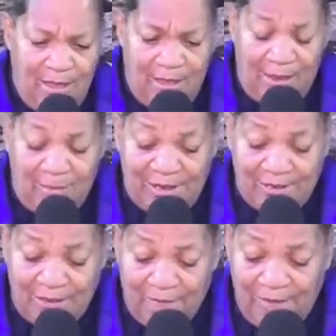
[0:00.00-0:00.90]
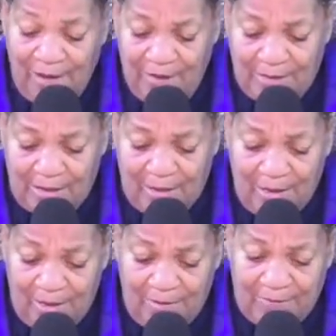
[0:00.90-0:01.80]
And I'm just going to read a
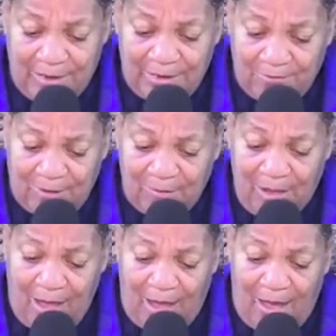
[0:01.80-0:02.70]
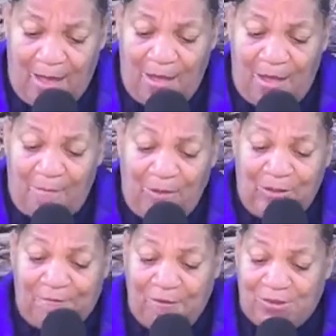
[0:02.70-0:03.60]
little bit from uh, about the
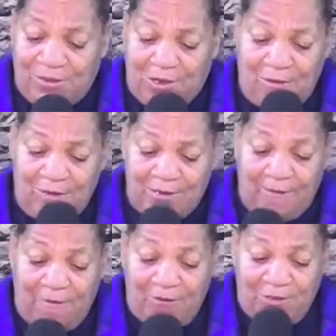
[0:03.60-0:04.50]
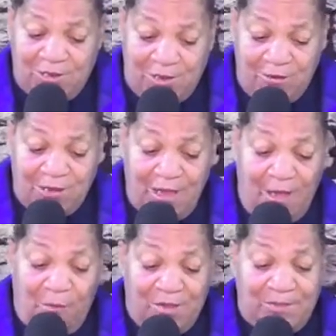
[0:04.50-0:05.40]
first church. And the first church
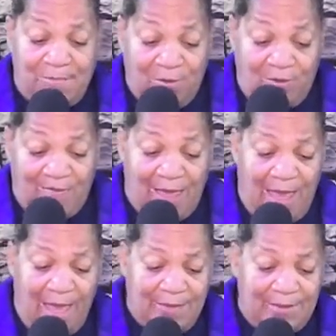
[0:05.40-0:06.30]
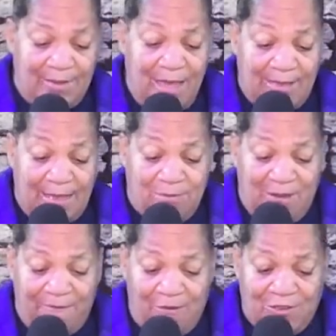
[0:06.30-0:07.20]
was the book of Acts, and that's where
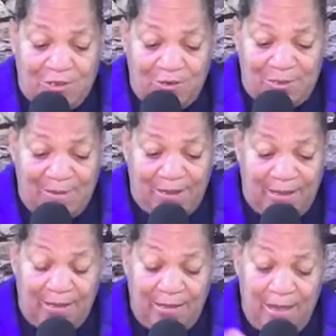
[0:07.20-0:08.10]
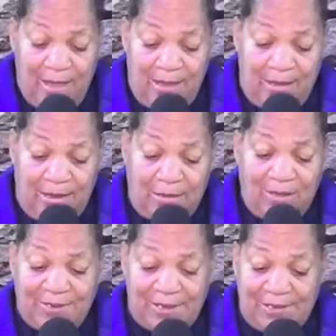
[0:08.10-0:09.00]
the first church began. And, and
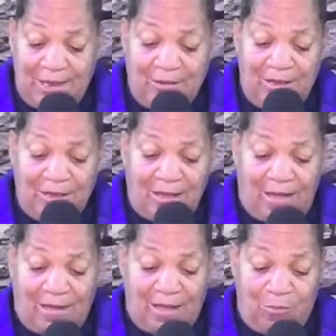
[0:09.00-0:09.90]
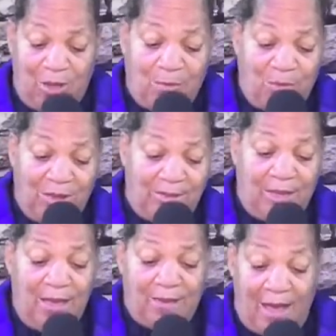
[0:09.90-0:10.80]
I'll just tell you uh, what
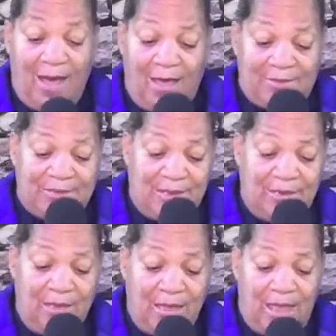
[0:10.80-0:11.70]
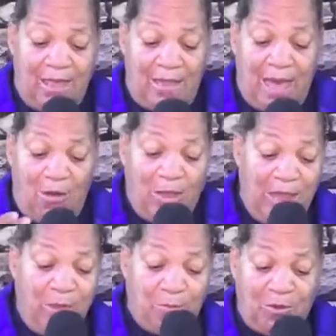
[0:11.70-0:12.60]
God seen and how
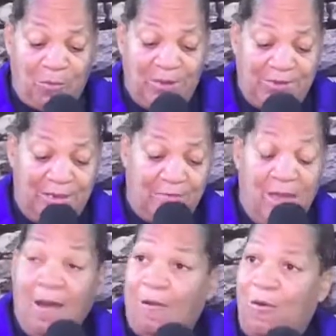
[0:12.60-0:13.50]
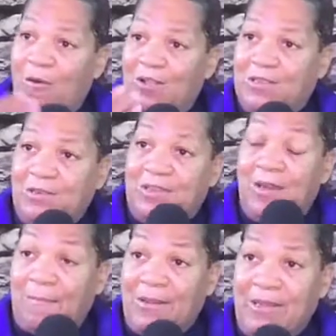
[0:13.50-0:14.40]
he worked with them according to
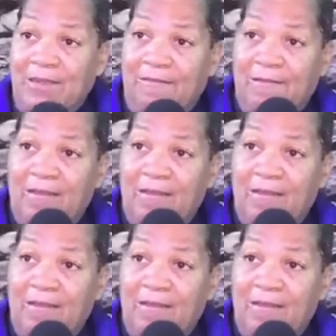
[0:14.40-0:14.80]
their belief